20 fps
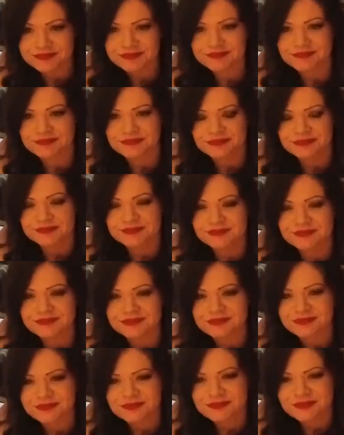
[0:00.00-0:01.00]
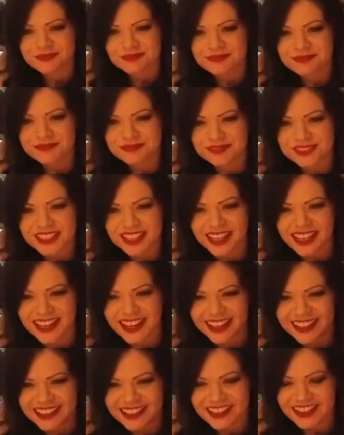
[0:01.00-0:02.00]

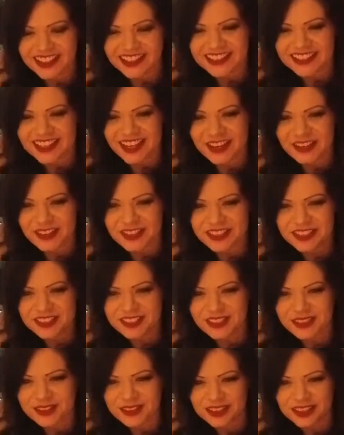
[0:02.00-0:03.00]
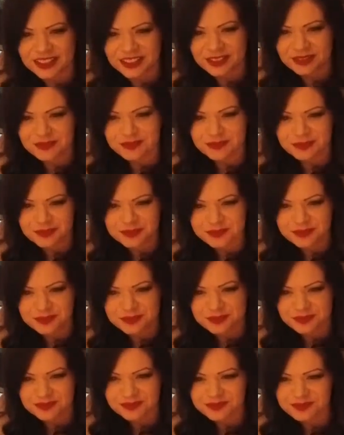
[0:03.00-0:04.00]
Hi, Grant. How are you doing?
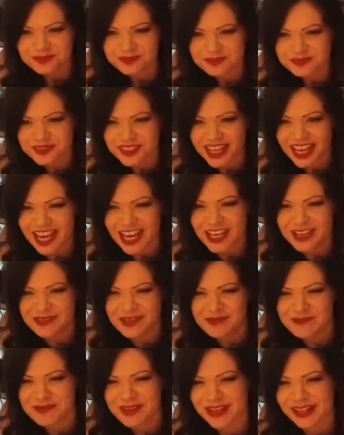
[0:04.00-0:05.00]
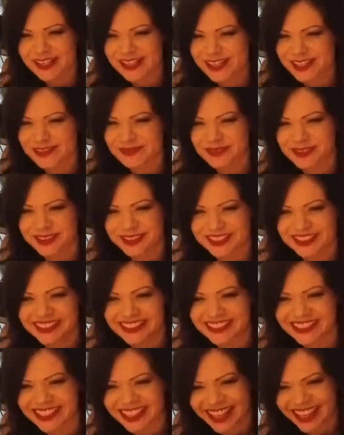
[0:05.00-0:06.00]
I'm a perishable
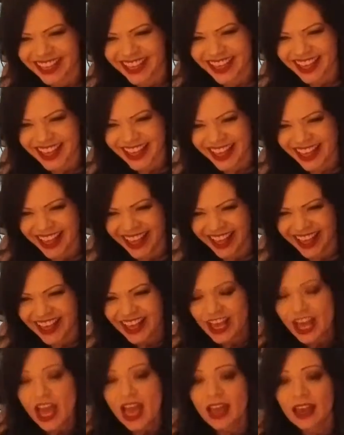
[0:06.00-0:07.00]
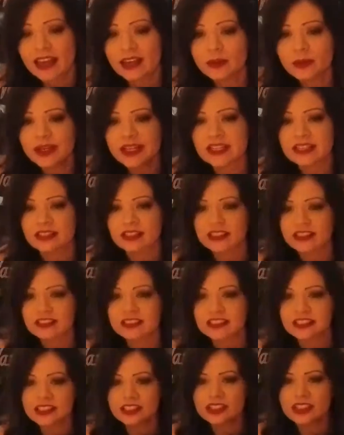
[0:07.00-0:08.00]
good. Hey, wait.
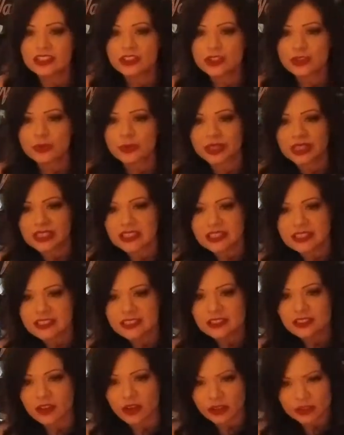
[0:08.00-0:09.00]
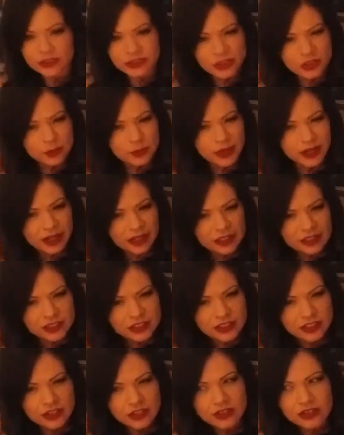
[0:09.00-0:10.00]
Didn't the Twinkies also perish,
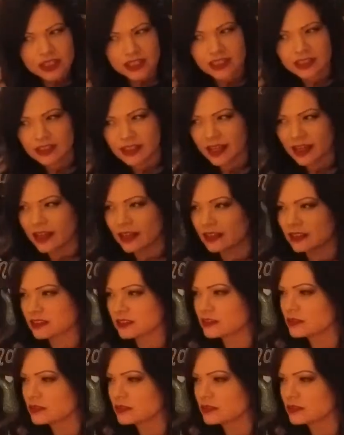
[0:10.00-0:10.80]
though, in that?